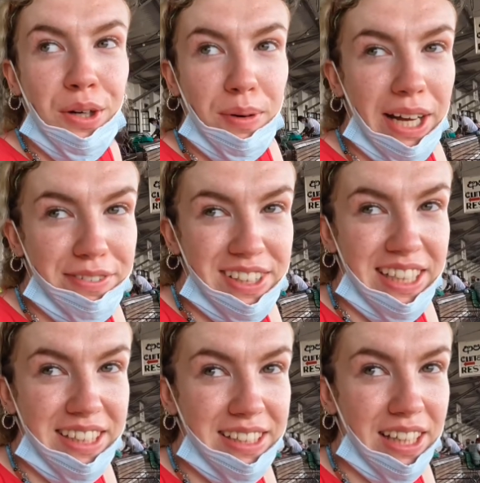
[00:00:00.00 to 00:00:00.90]
we'll have
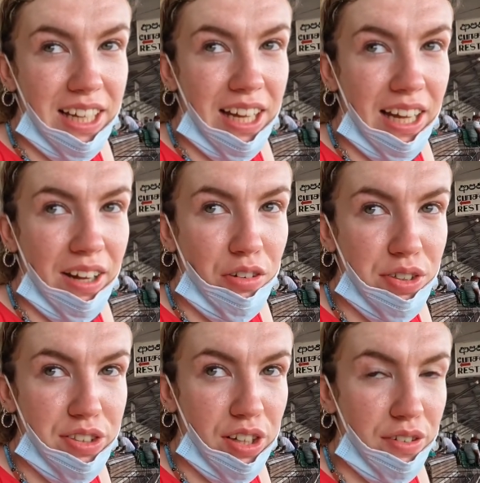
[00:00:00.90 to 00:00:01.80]
seats that uh, are
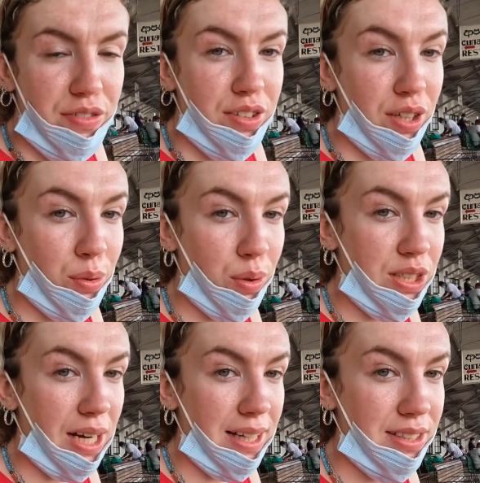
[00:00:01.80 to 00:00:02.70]
reserved,
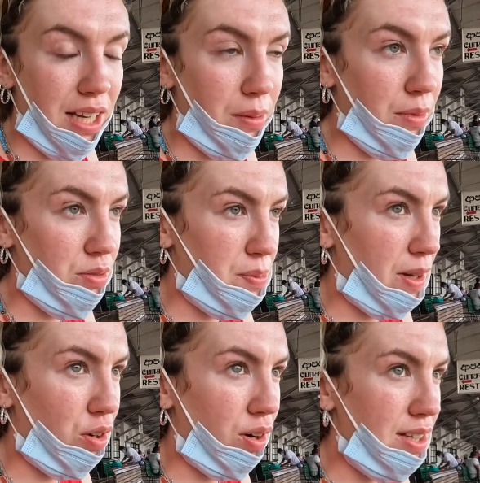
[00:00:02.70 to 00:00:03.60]
which last time it was a
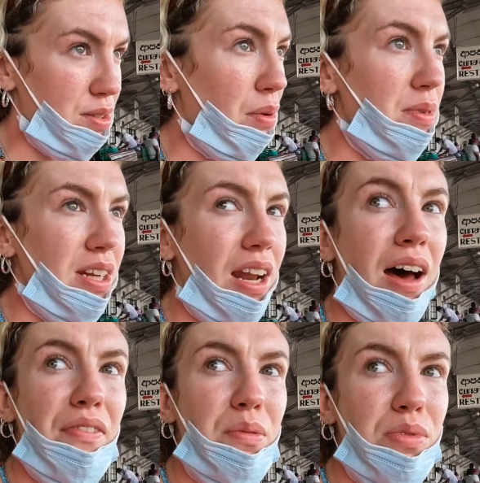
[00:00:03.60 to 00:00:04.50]
bit crazy when we didn't
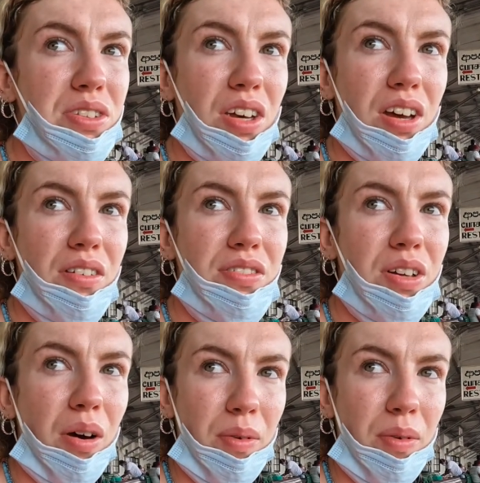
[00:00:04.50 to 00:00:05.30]
have them reserved.